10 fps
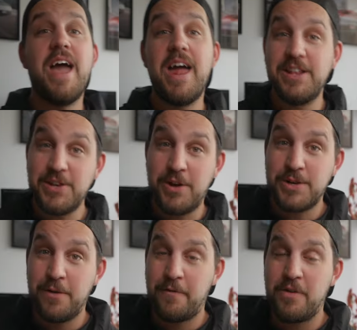and it's
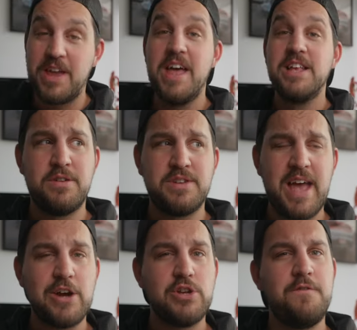also free, but there's
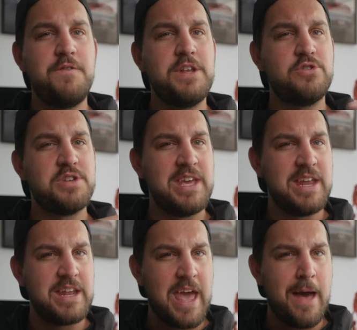actually features
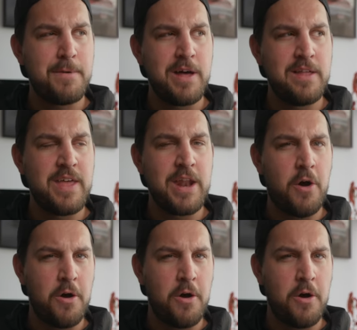in CapCut that